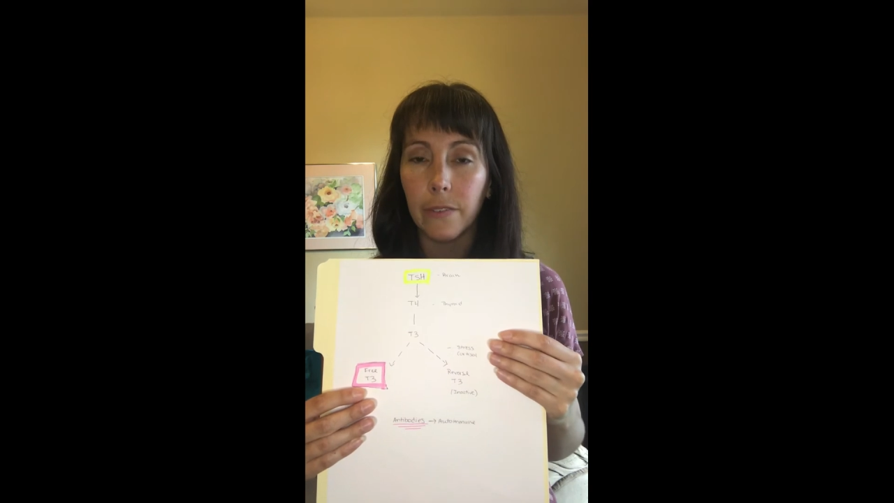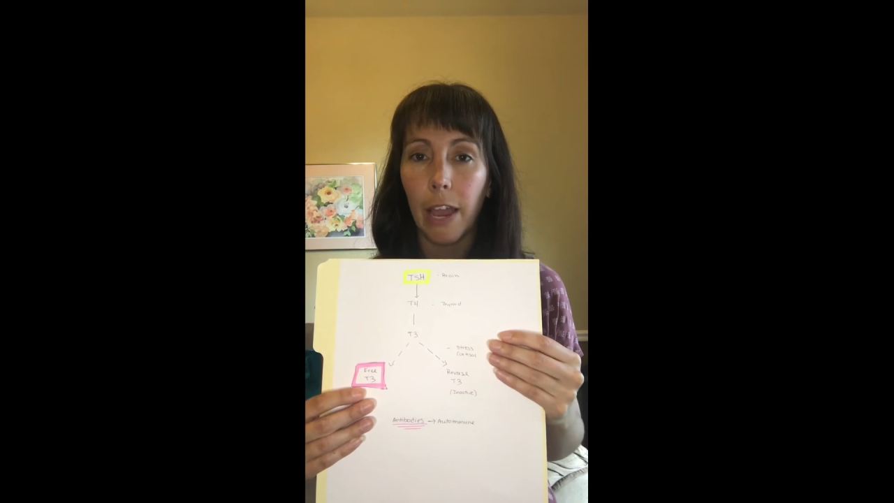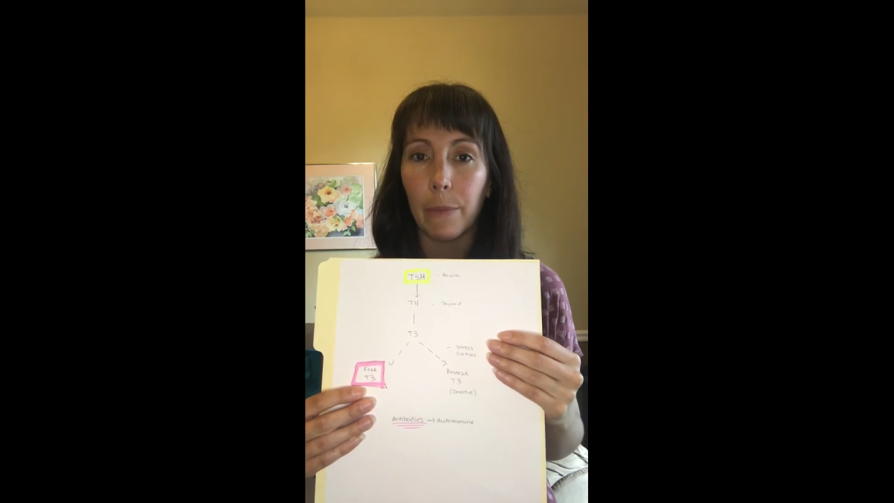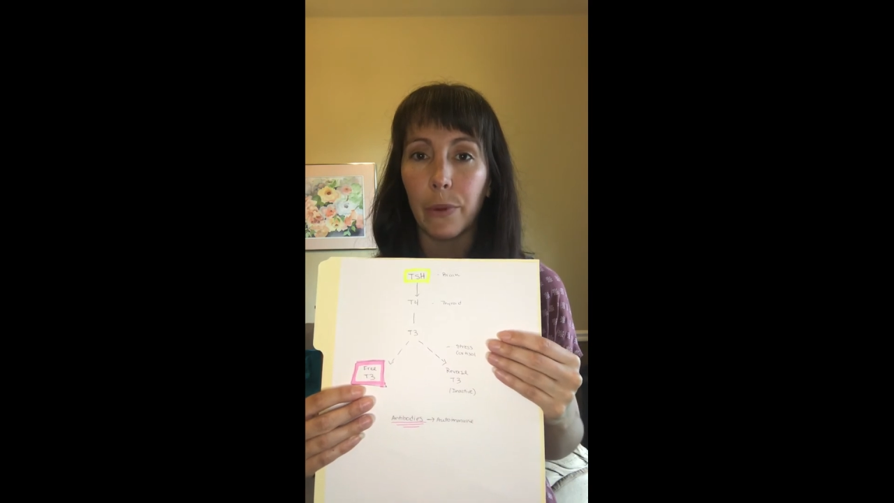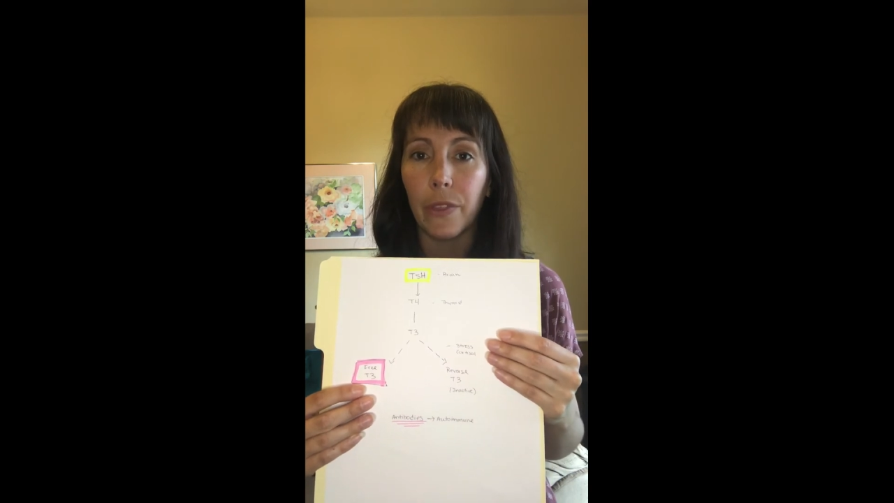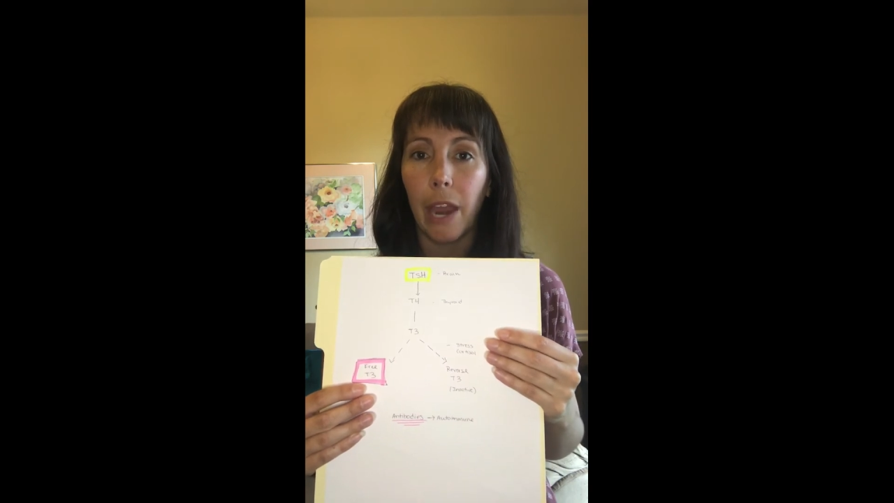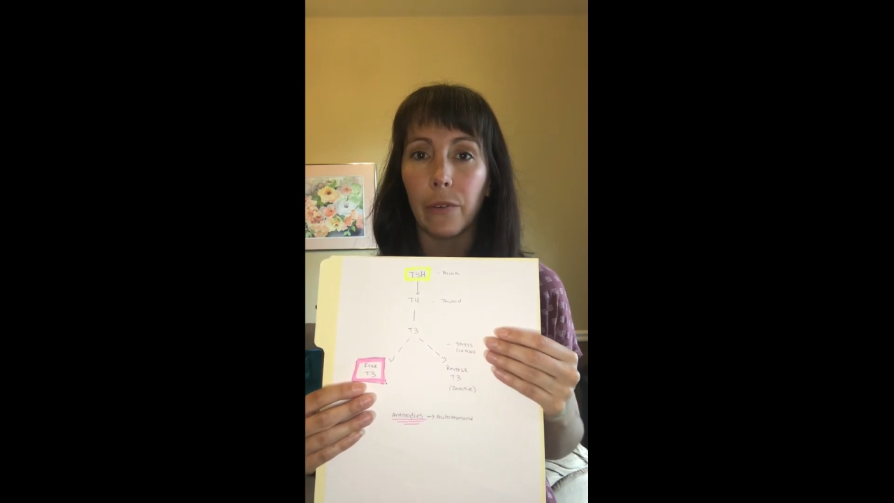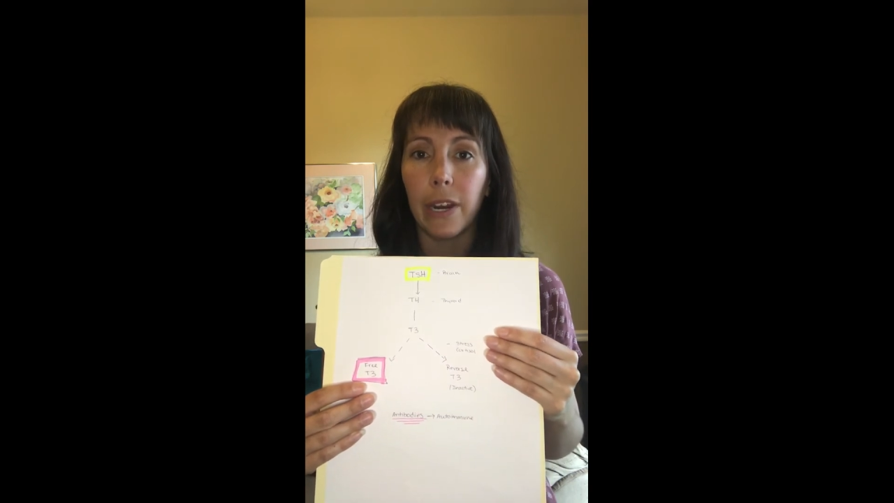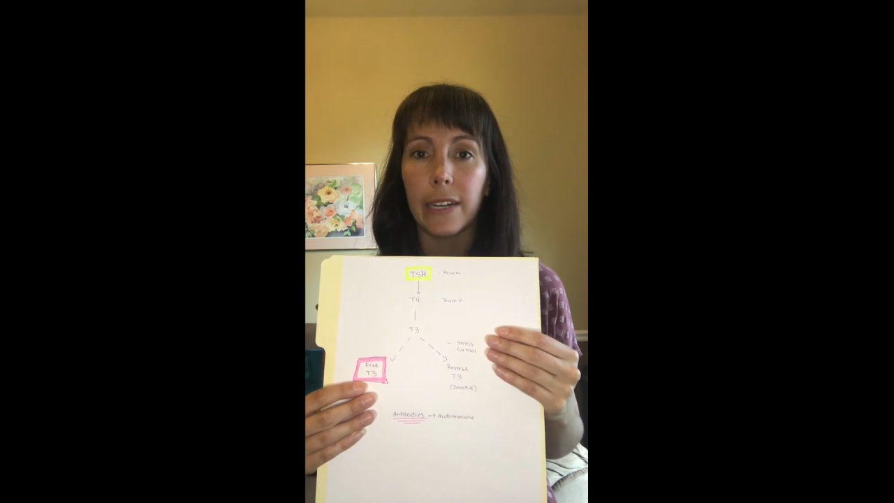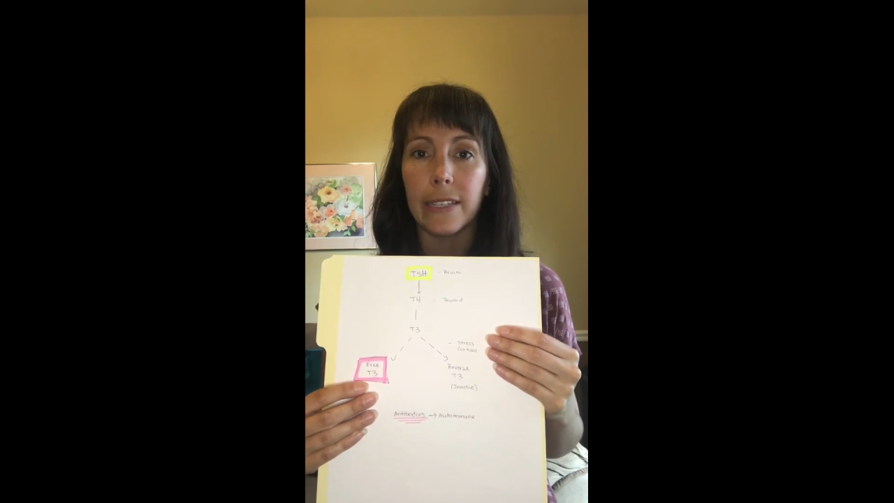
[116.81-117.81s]
of
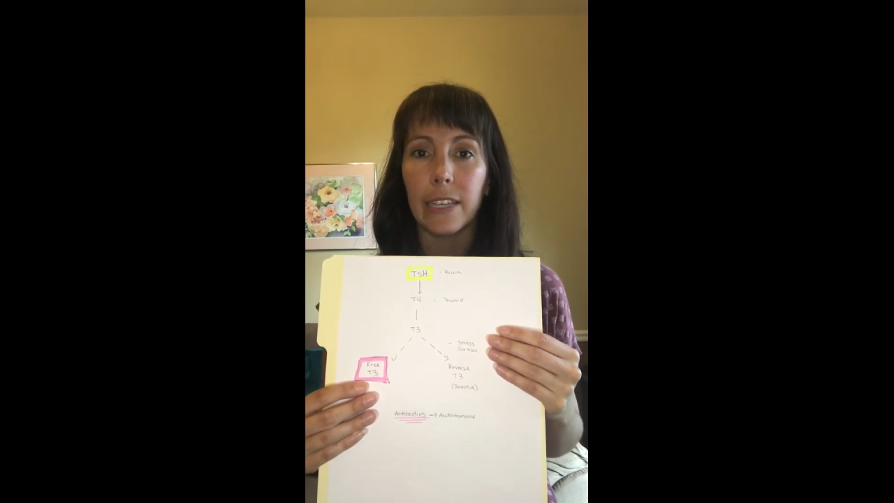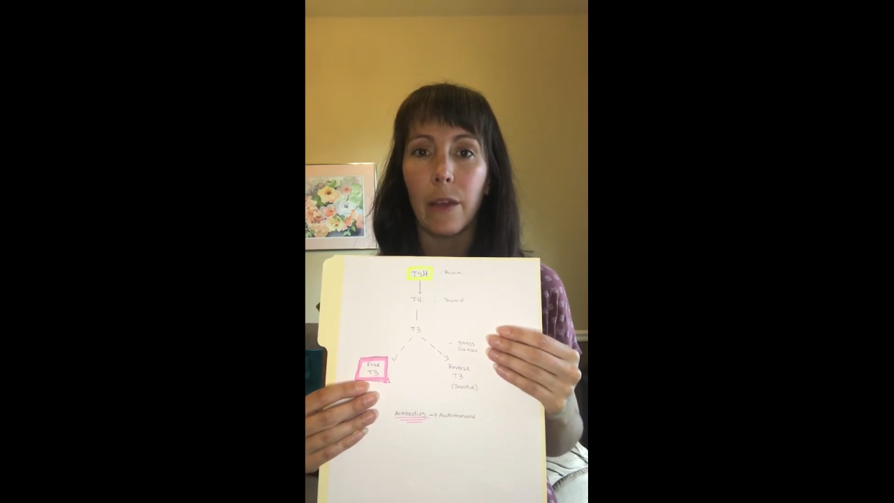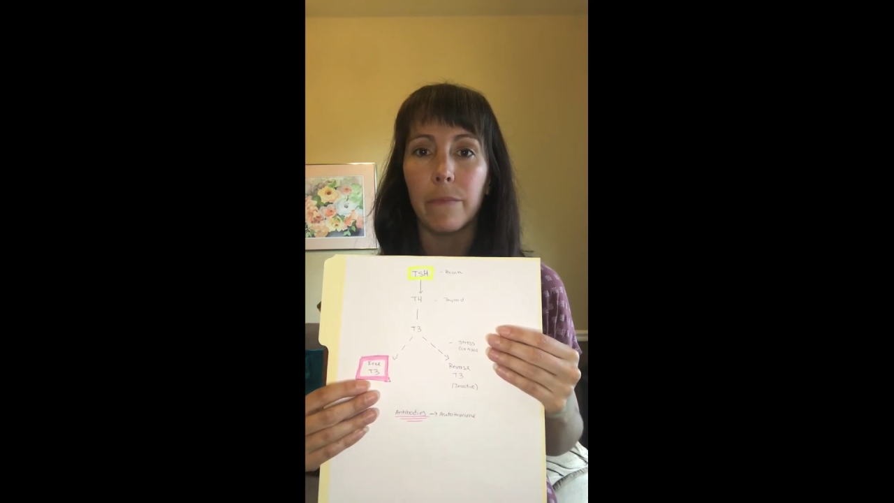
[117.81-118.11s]
hypothyroidism.